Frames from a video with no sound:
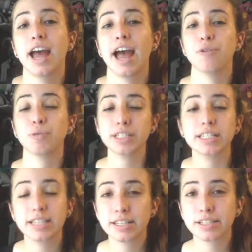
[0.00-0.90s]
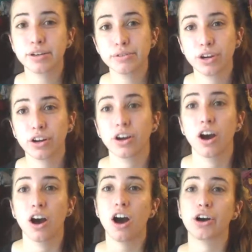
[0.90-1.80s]
And once he does go dark,
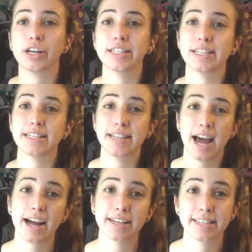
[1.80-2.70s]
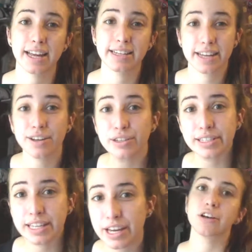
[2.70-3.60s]
August attacks and
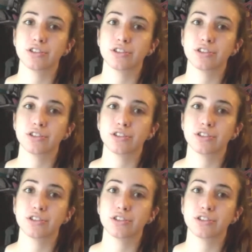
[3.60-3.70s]
kills Leo.